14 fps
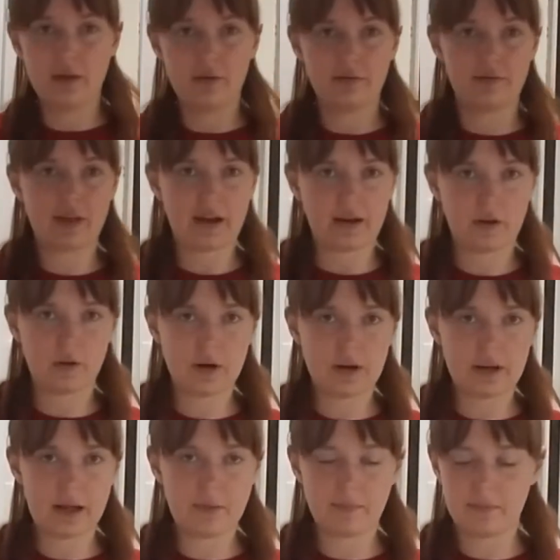We've got a 1/4
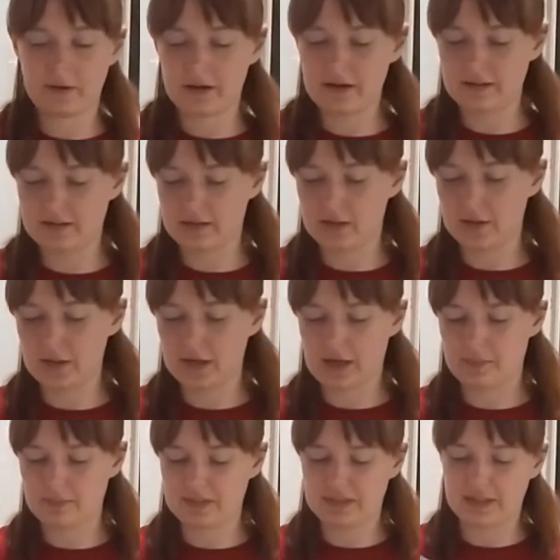cup. We're going to use a 1/4
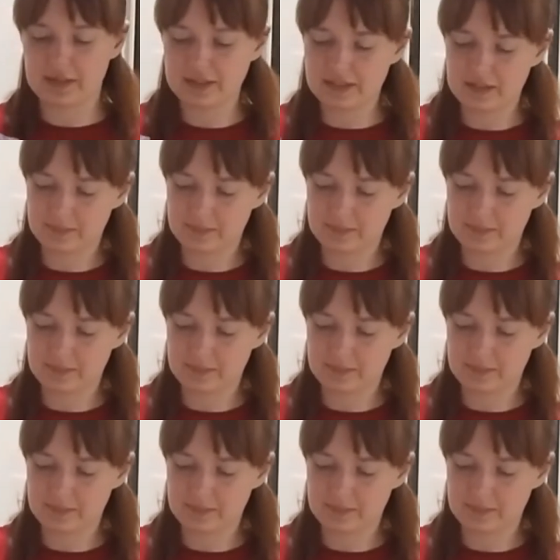cup of salt.